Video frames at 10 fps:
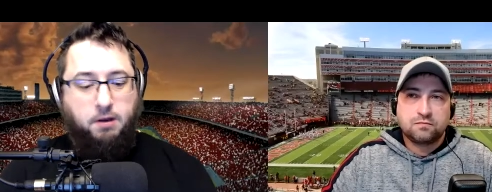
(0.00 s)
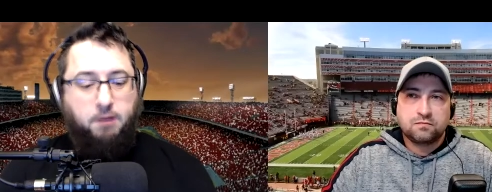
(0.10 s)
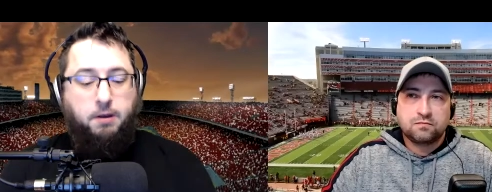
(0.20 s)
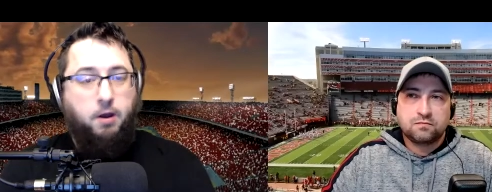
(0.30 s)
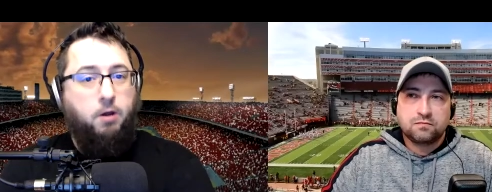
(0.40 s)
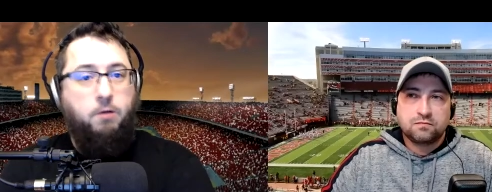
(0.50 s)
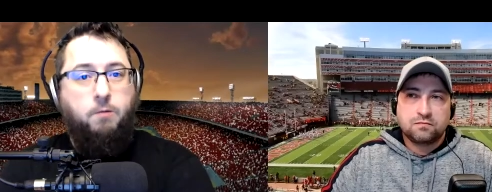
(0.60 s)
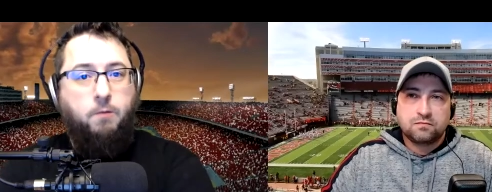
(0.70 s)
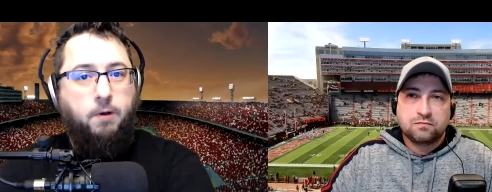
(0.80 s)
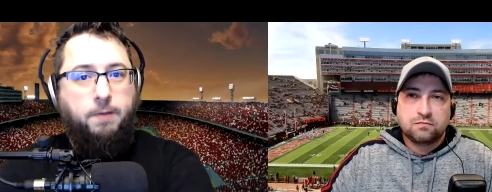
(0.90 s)
Speaker 1: Like, oh
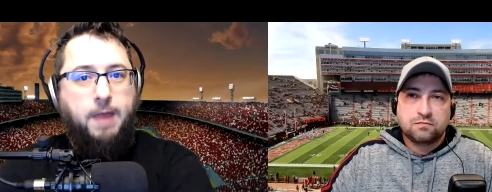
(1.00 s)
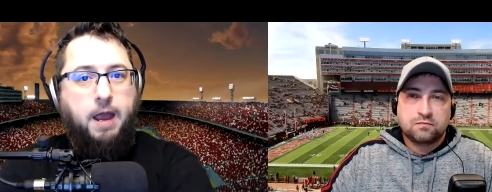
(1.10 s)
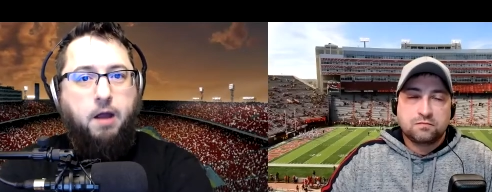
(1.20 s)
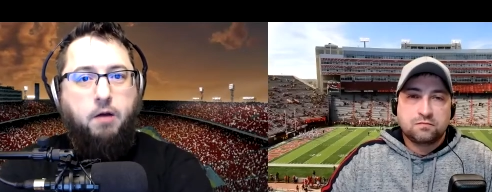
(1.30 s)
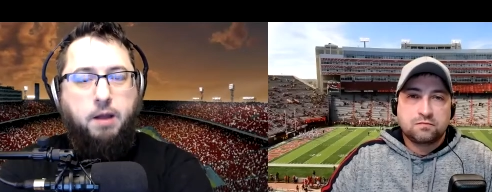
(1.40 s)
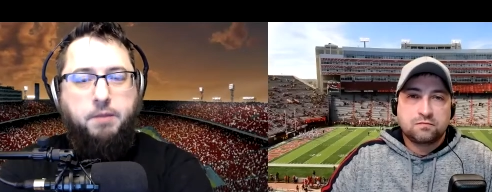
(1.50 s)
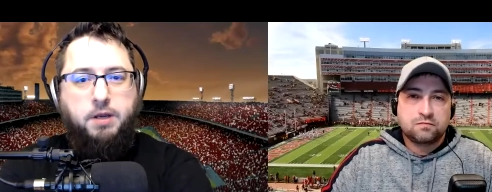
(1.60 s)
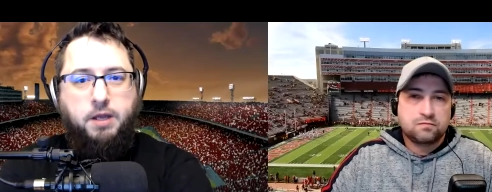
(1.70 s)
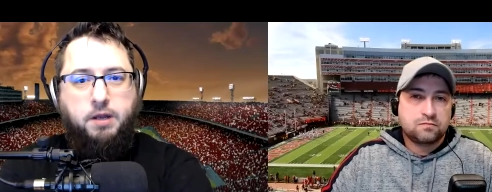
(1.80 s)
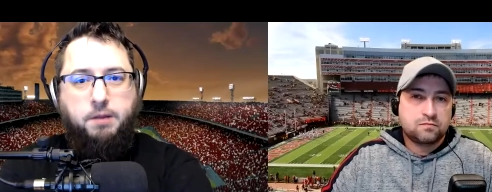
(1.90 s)
well, now I'm going to
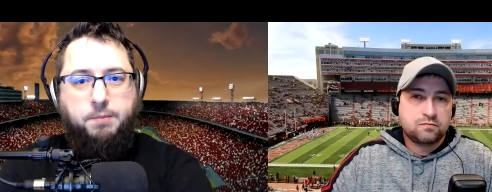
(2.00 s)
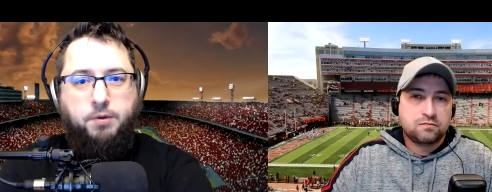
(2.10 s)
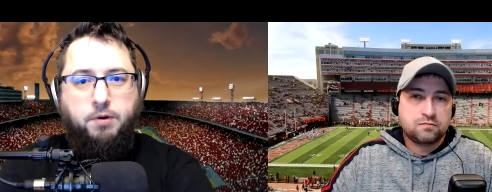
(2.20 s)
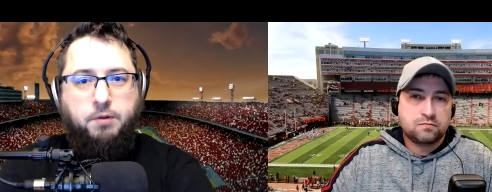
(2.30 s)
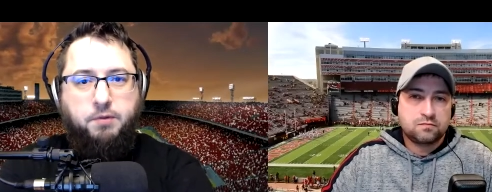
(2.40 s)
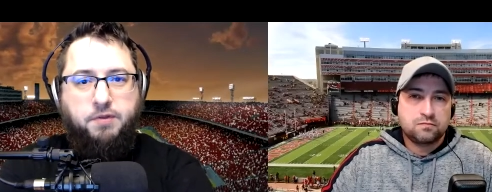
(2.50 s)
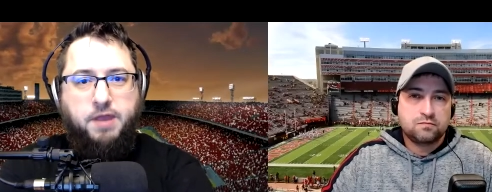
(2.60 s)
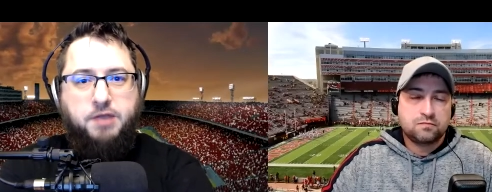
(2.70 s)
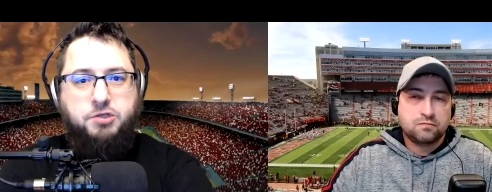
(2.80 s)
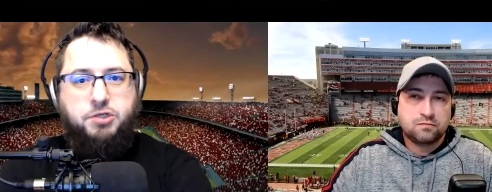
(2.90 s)
get on board with
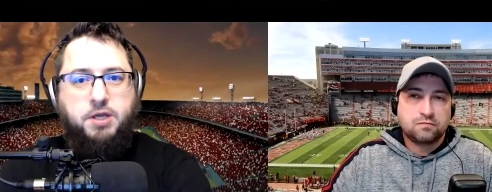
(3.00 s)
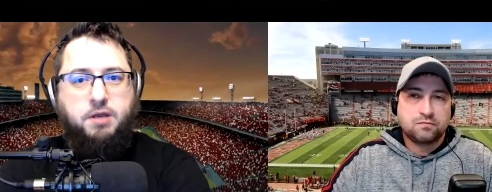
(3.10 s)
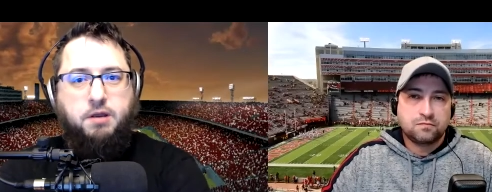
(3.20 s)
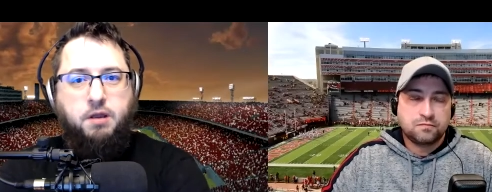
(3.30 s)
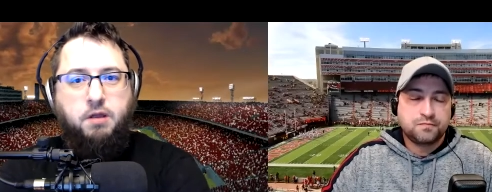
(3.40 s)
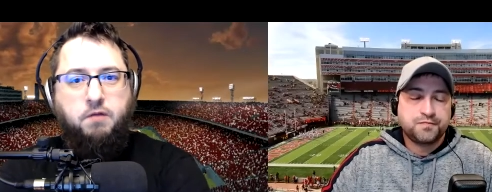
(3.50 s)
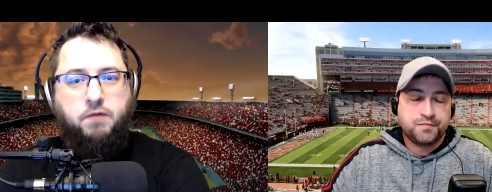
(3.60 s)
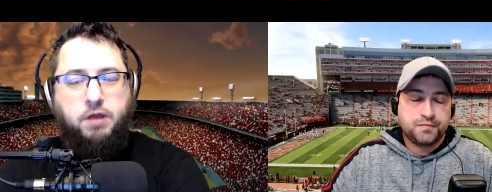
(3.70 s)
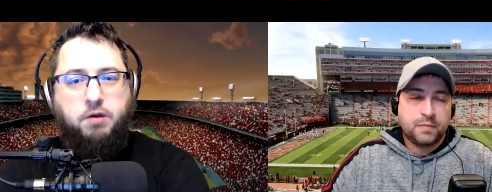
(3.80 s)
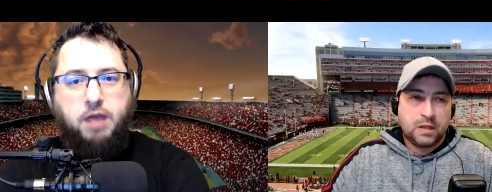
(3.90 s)
next gen
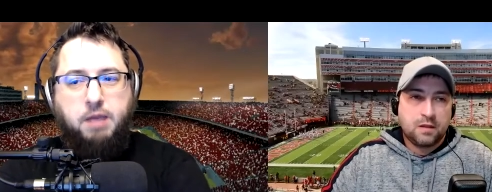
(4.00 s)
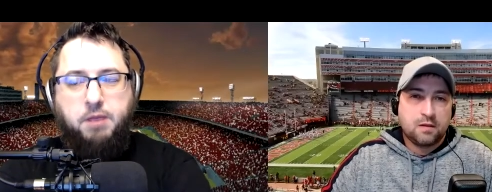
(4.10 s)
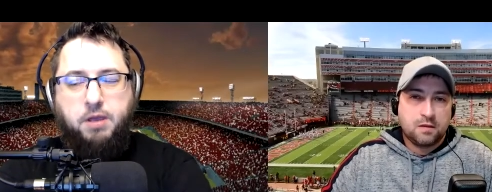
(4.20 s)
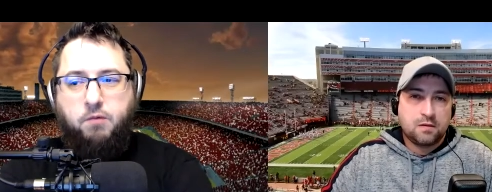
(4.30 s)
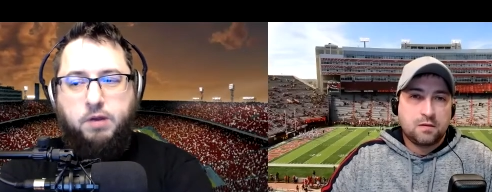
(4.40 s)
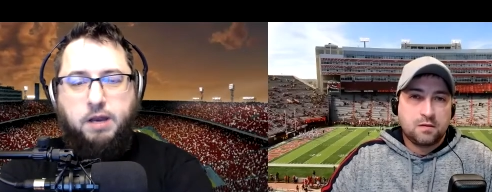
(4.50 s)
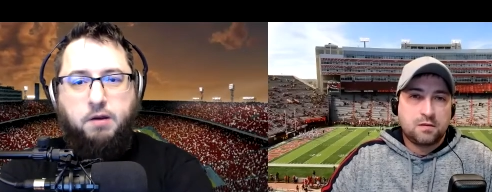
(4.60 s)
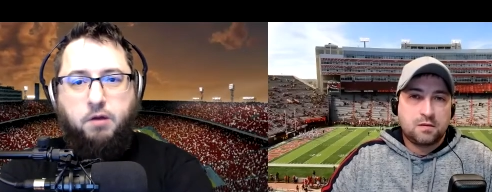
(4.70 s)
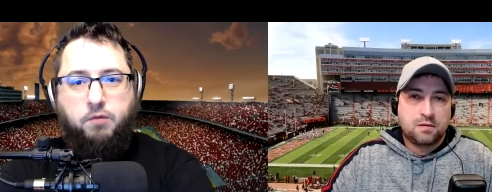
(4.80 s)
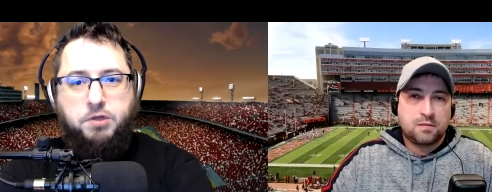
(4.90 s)
video gaming when I
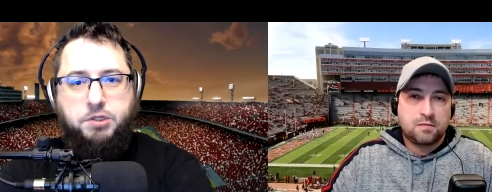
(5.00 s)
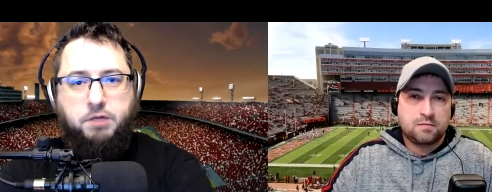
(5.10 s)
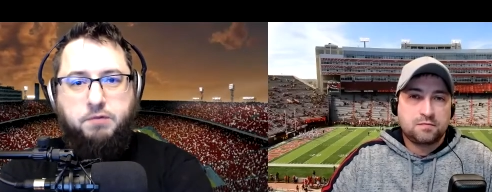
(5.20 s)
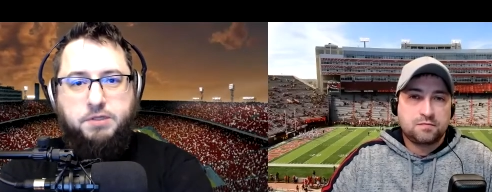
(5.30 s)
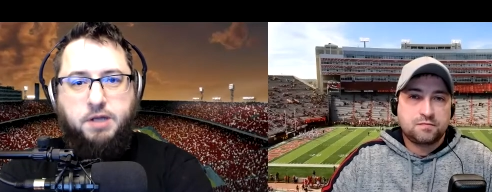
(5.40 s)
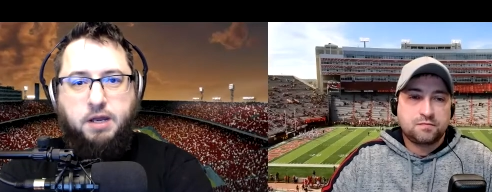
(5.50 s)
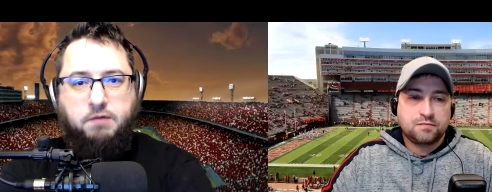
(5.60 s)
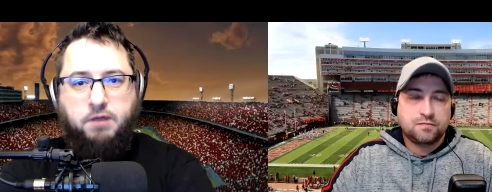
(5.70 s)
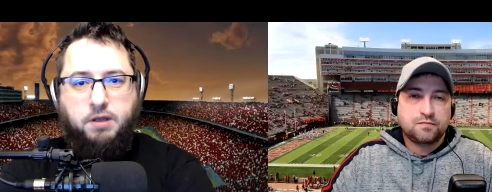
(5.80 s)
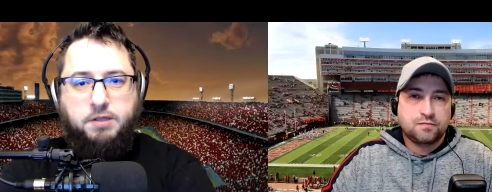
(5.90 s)
originally was not
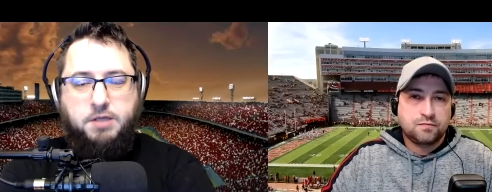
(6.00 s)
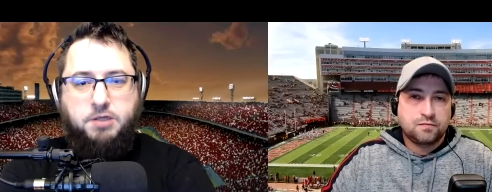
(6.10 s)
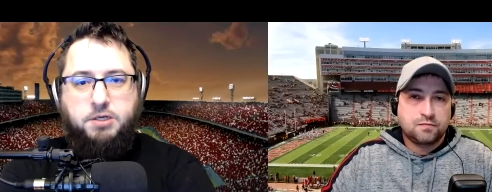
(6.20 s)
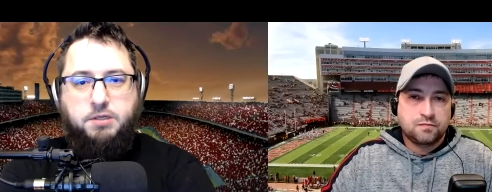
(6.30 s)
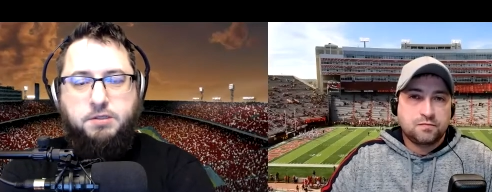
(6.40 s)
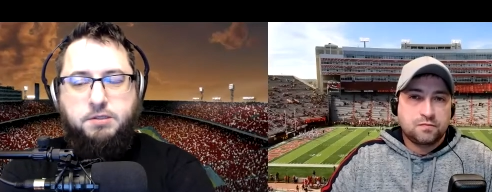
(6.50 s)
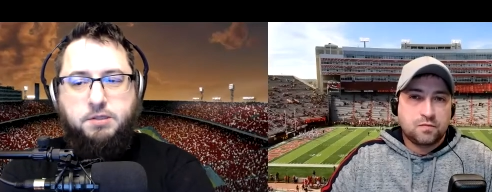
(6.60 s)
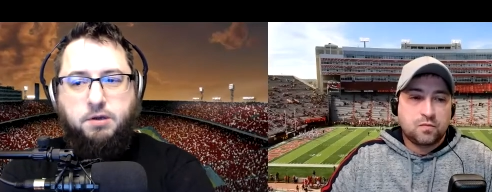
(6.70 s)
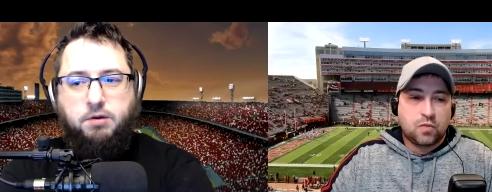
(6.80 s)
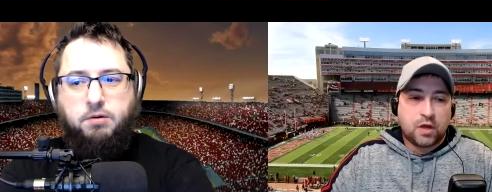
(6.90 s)
even going to touch it.
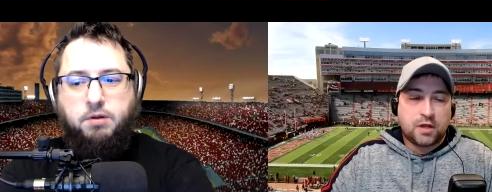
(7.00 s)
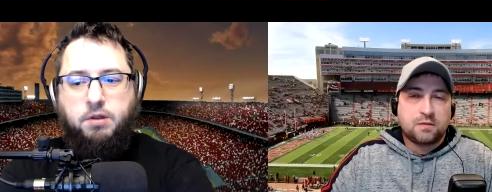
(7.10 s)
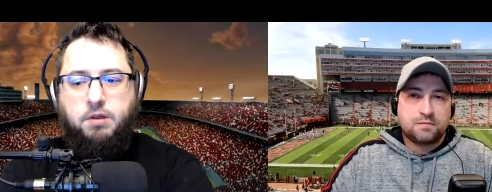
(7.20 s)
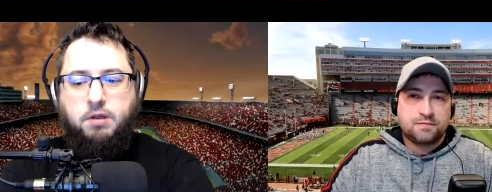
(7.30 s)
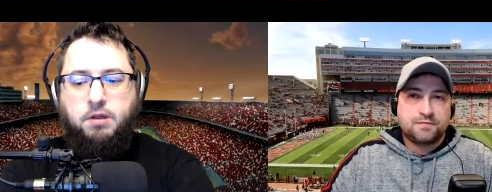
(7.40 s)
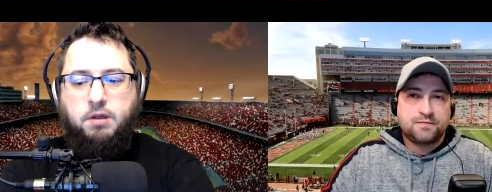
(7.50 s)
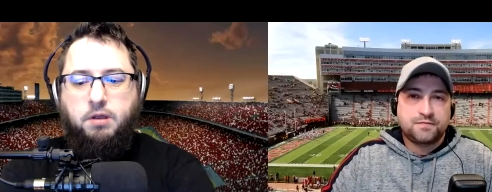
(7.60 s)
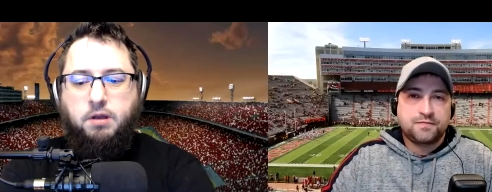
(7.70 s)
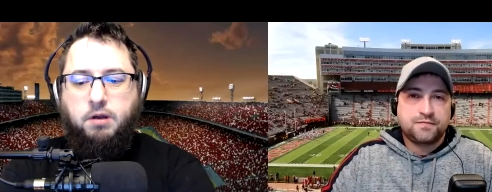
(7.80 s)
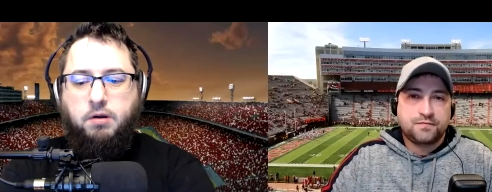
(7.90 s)
So, right, you
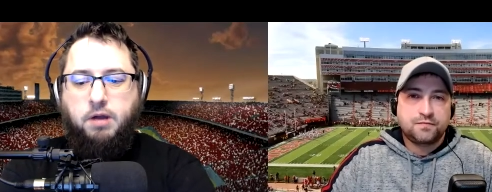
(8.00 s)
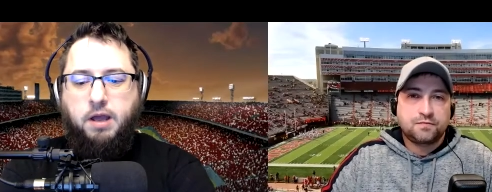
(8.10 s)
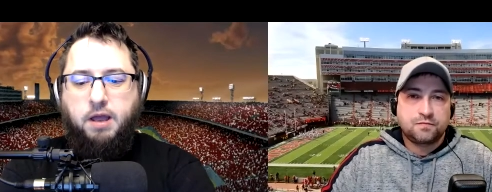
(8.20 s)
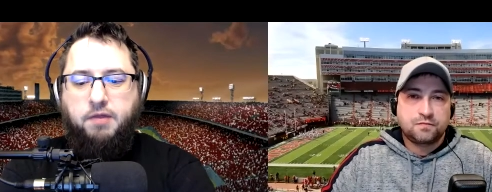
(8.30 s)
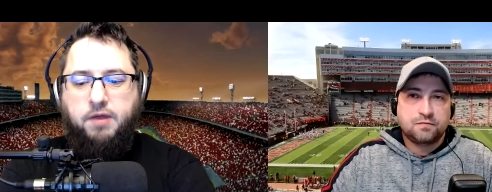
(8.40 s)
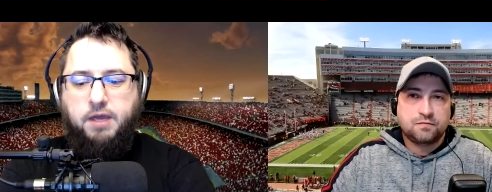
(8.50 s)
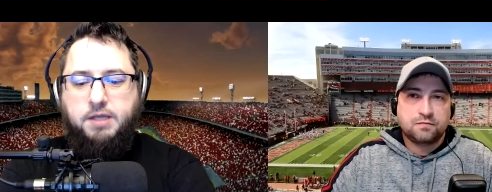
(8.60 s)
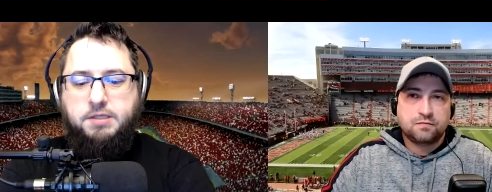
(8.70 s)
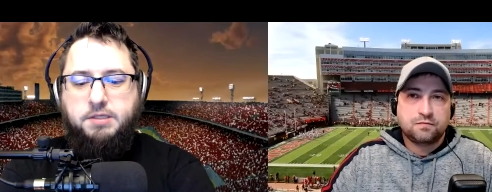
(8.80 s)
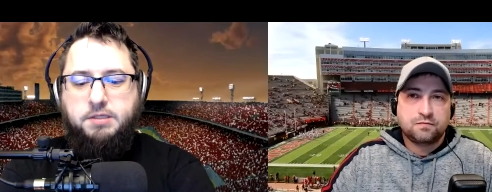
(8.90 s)
know, I, I think
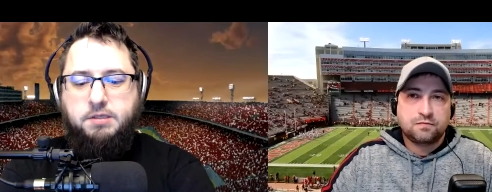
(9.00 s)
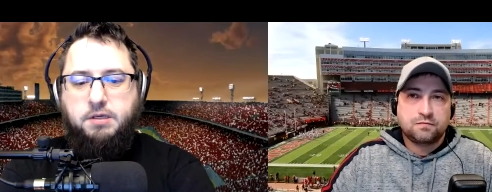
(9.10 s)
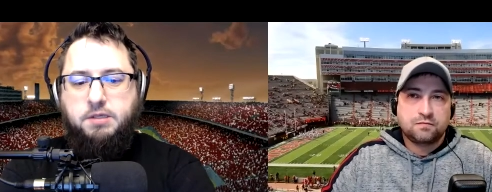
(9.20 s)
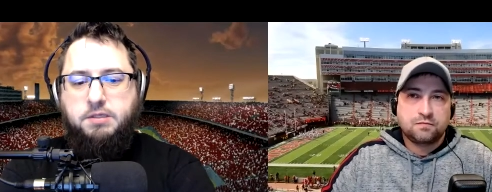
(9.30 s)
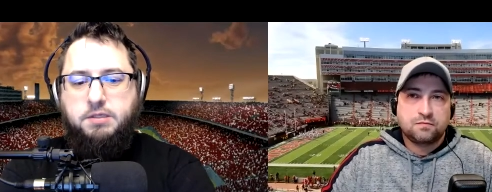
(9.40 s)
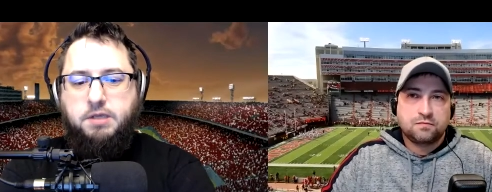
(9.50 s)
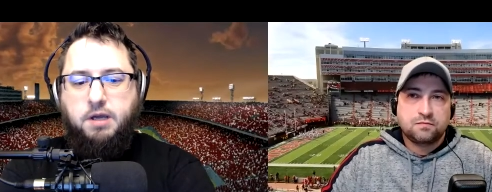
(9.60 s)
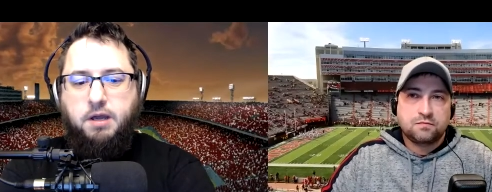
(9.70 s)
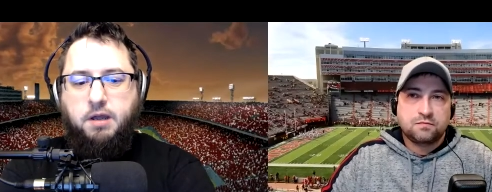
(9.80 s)
it's it's uh,